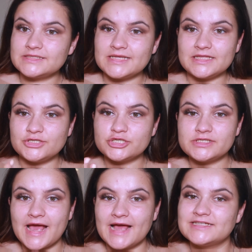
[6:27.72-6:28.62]
See, they
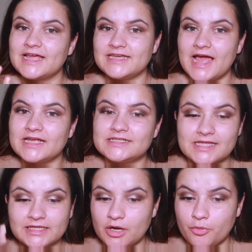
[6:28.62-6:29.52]
just add a
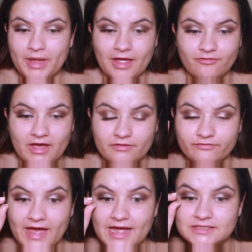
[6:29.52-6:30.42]
nice little bit of
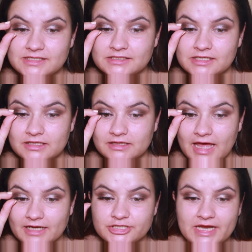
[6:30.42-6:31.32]
effect to the
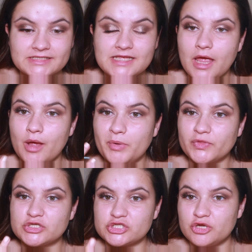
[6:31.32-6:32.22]
lashes,
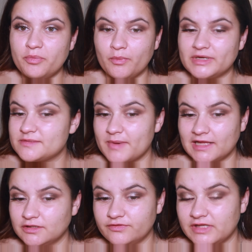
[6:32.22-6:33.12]
but they're super wispy.
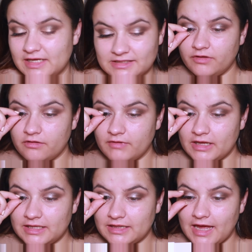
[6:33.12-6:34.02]
I love these. If you
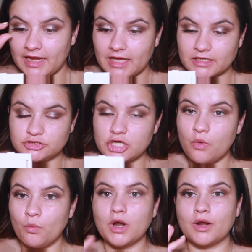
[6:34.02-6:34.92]
really like
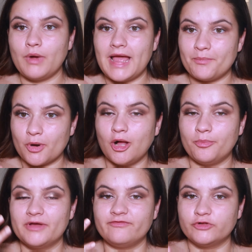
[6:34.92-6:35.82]
don't want to wear
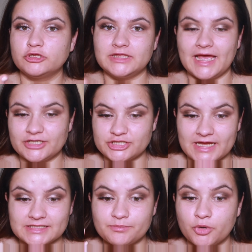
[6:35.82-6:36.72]
proper full
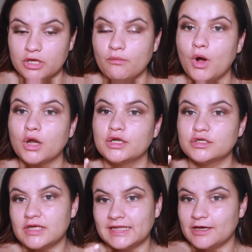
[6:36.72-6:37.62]
lashes, but you want
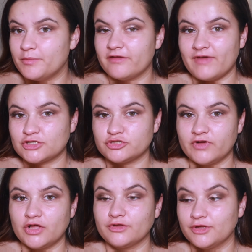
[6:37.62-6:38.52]
a little bit of extra
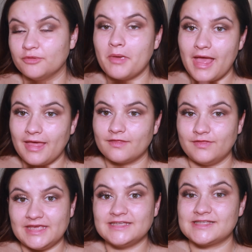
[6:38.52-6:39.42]
volume,
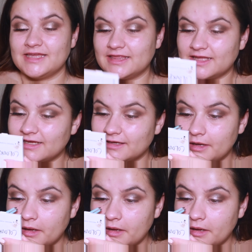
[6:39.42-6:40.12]
these are your thing.